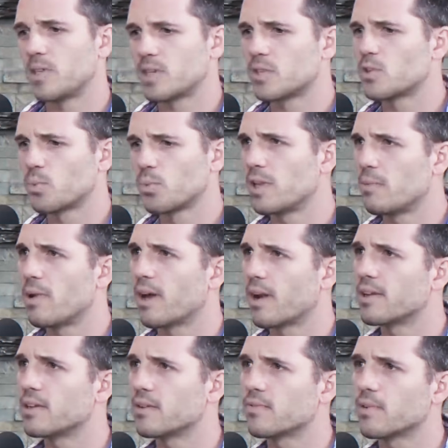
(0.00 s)
It's a really bad
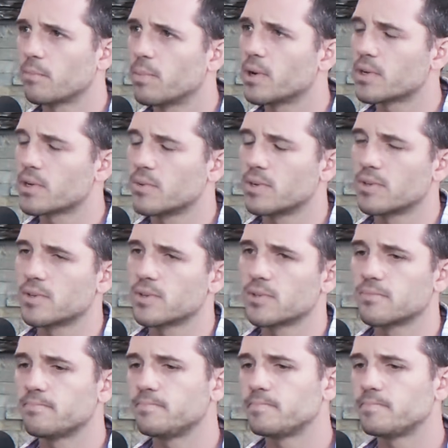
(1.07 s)
idea for a bunch of reasons.